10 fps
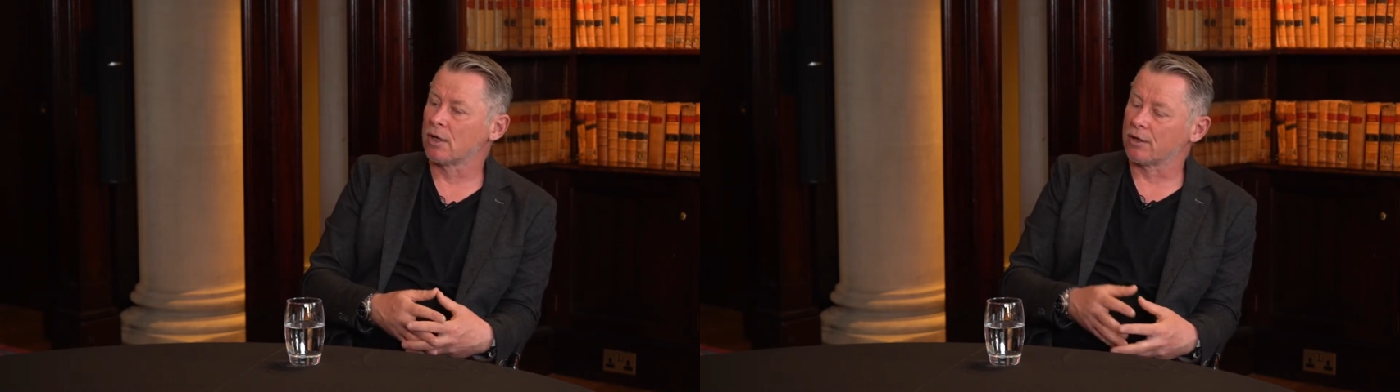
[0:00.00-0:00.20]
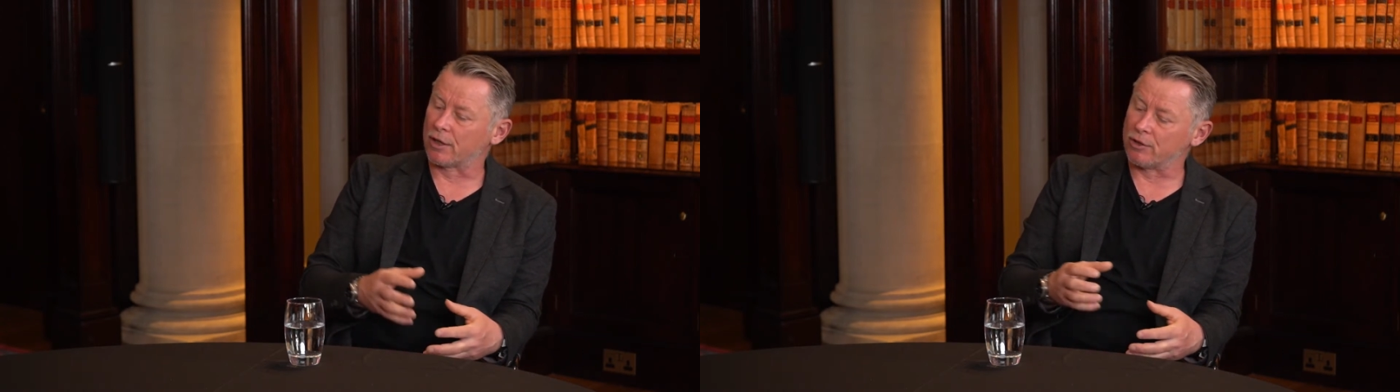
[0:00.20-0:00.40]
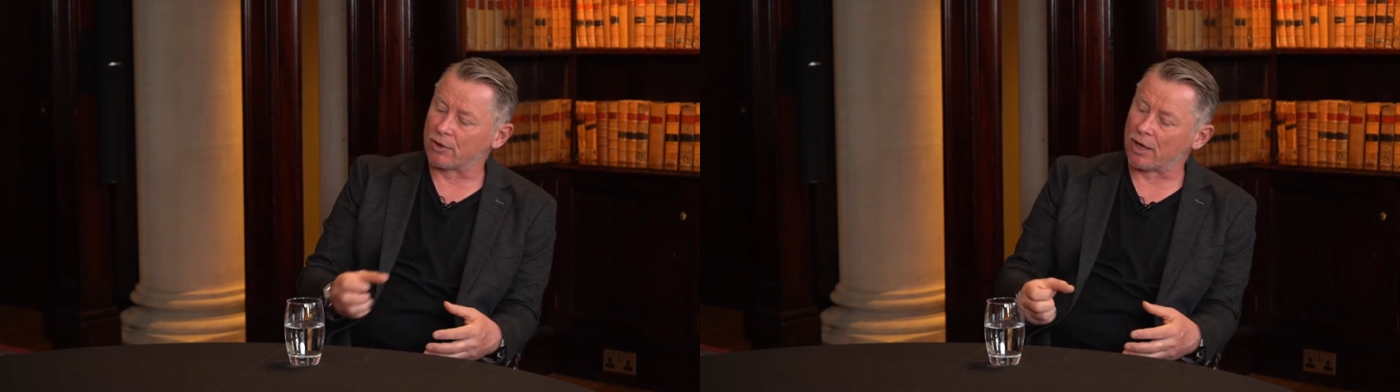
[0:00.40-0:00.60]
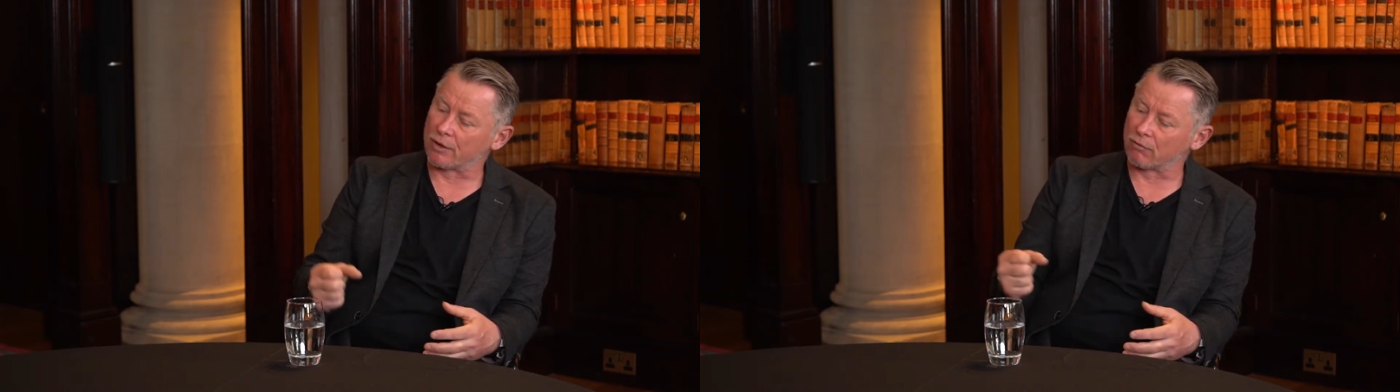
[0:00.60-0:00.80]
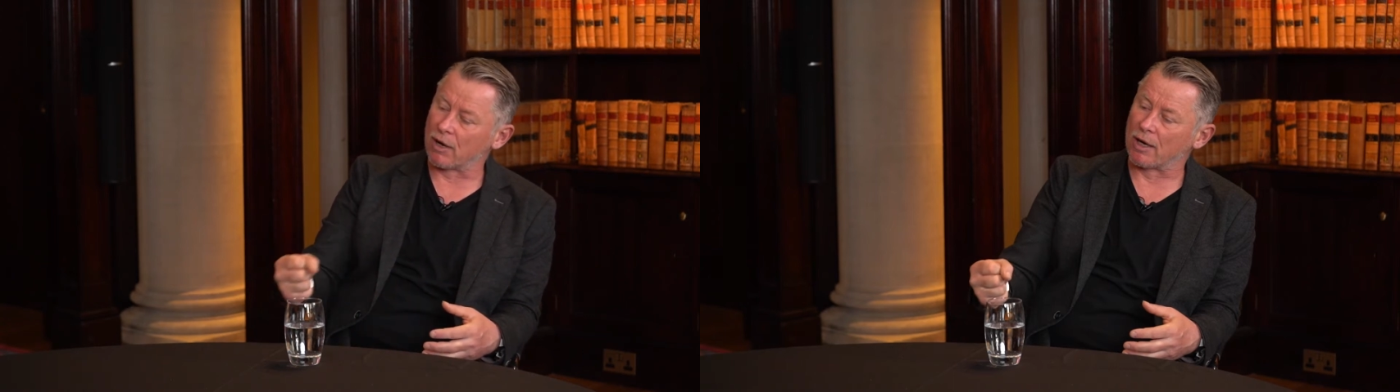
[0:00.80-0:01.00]
that you get the
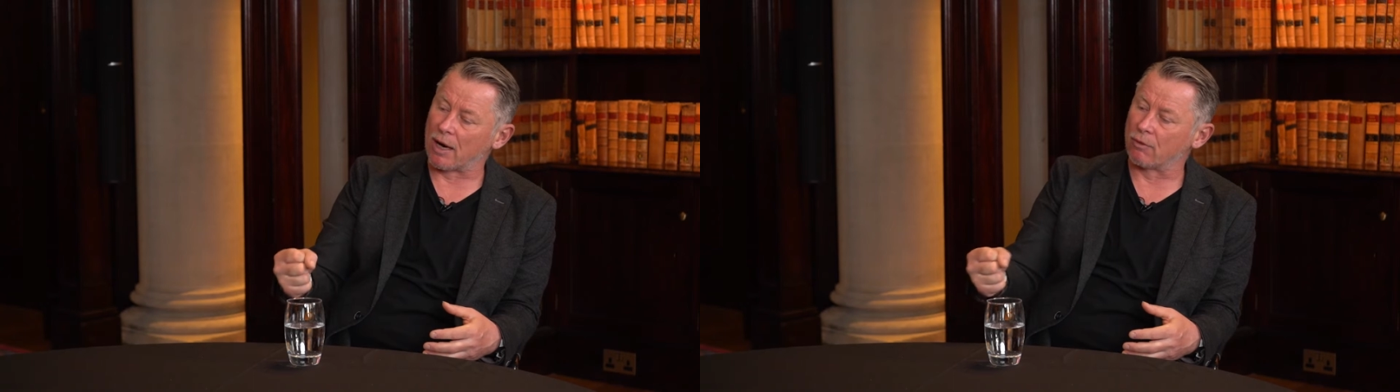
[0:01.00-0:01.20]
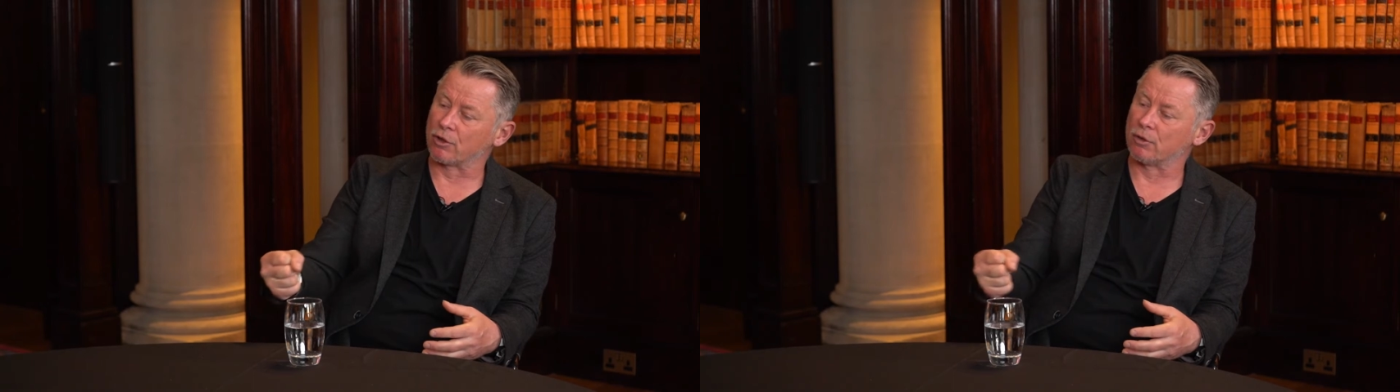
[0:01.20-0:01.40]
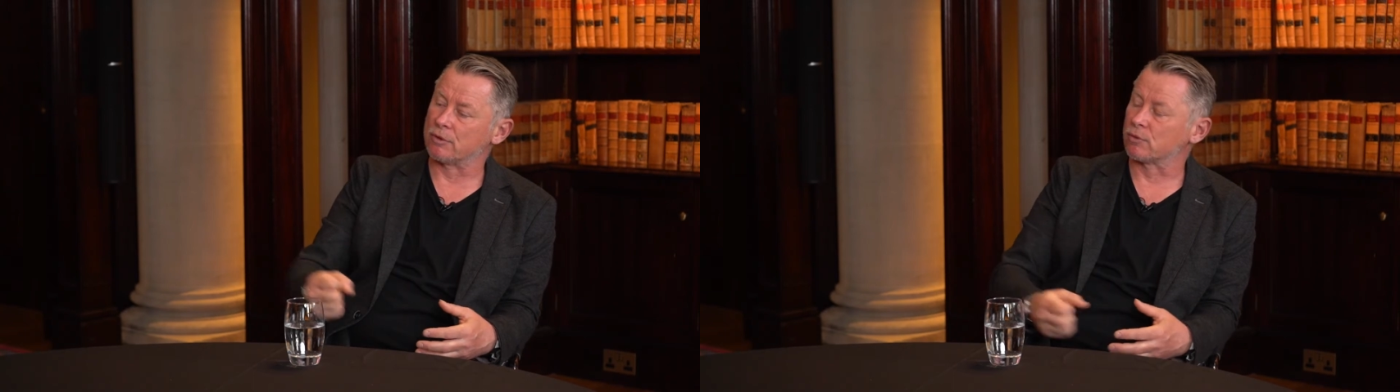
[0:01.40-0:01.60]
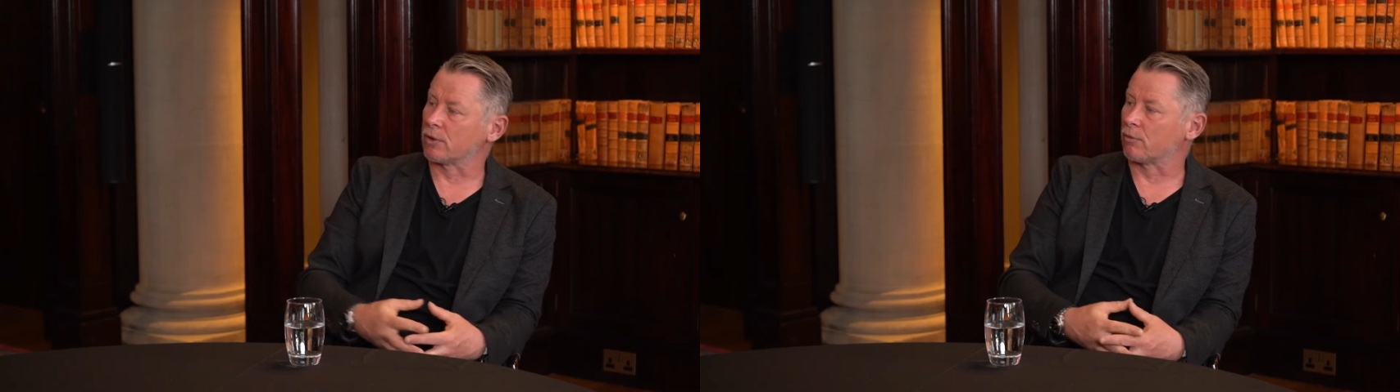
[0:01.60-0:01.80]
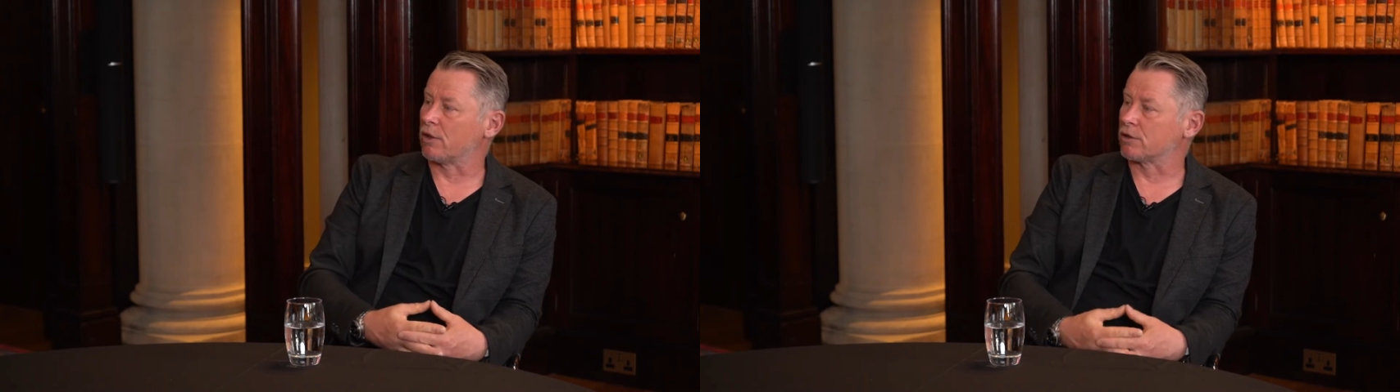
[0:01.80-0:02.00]
right outcome is what the
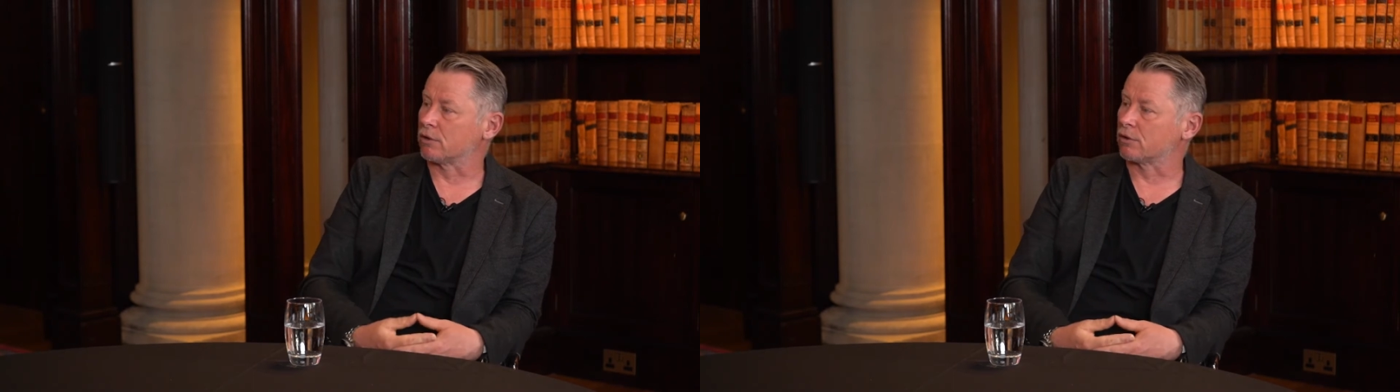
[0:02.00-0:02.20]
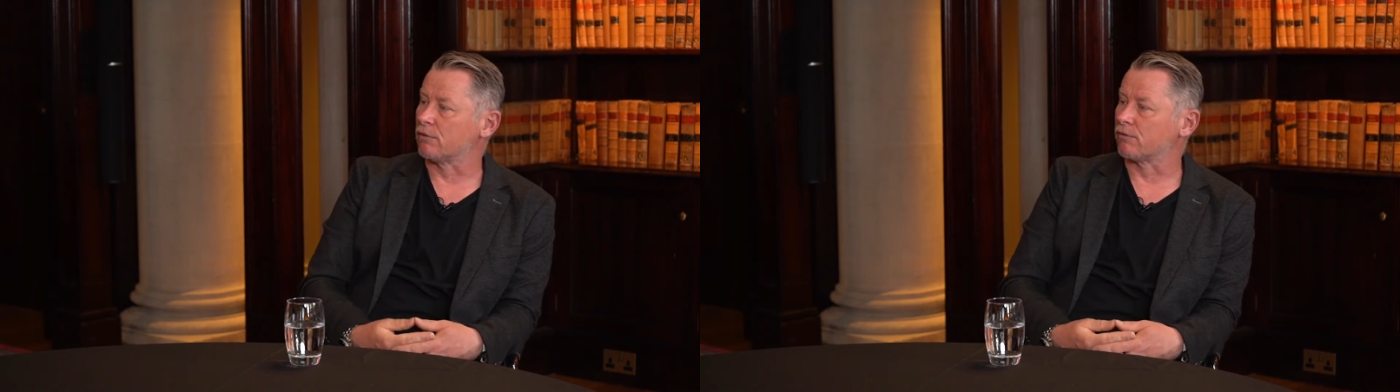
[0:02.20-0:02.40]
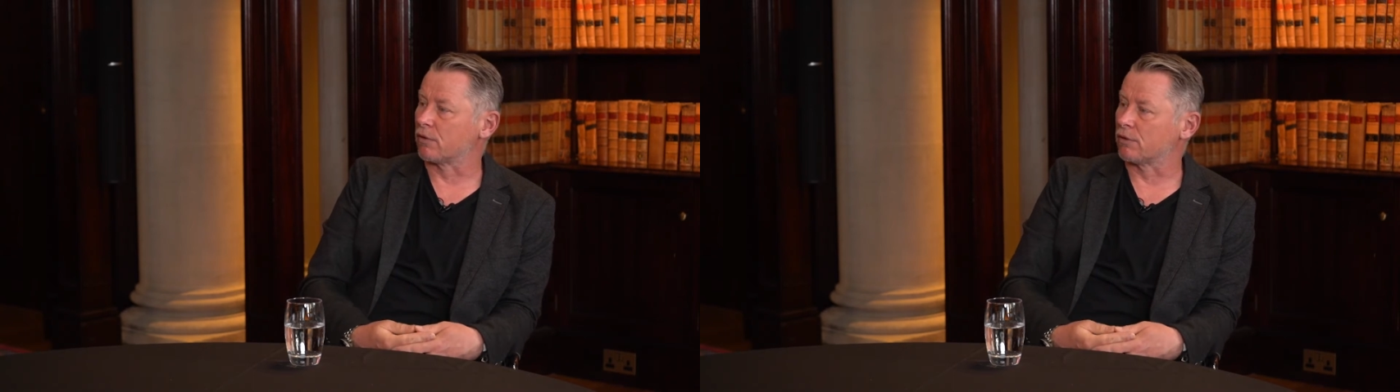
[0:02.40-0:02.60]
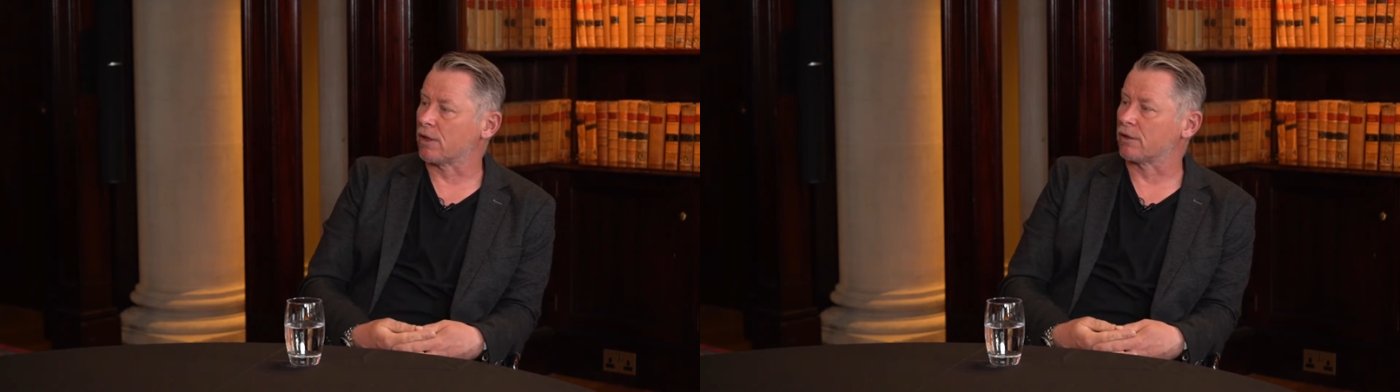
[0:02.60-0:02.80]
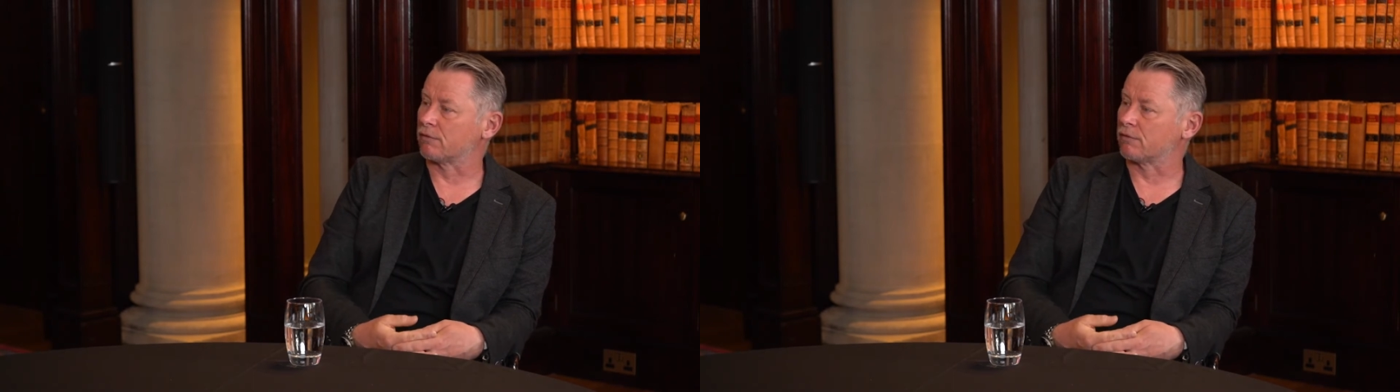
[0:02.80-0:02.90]
Marines are looking for at the end of it.